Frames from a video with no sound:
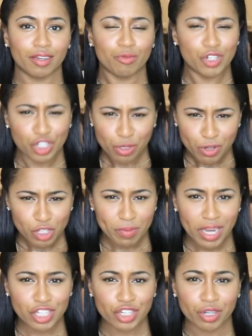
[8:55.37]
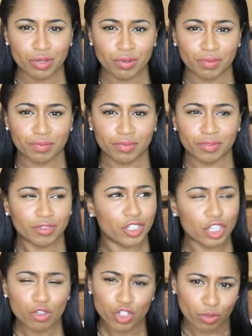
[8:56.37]
Would you respect you? Do
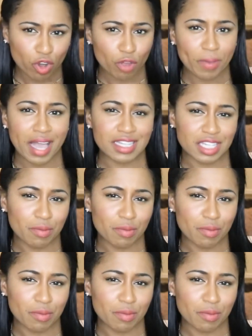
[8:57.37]
you scroll past